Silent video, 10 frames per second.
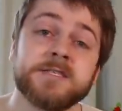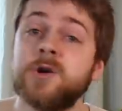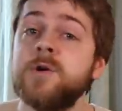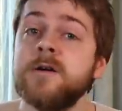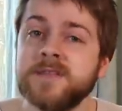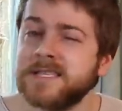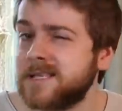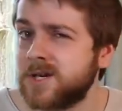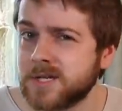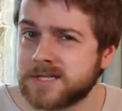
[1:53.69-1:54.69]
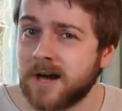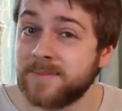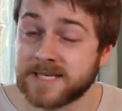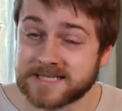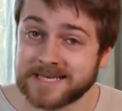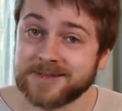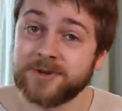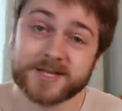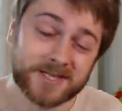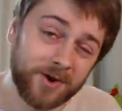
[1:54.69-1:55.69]
so this is a good time to settle
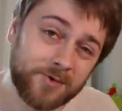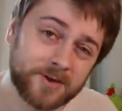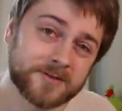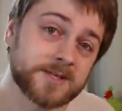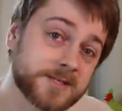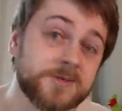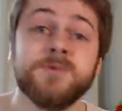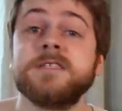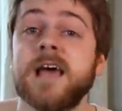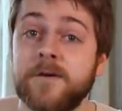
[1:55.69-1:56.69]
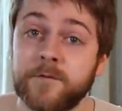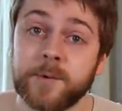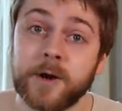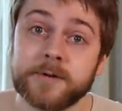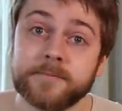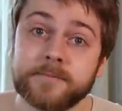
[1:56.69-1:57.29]
on a tone that suits everyone.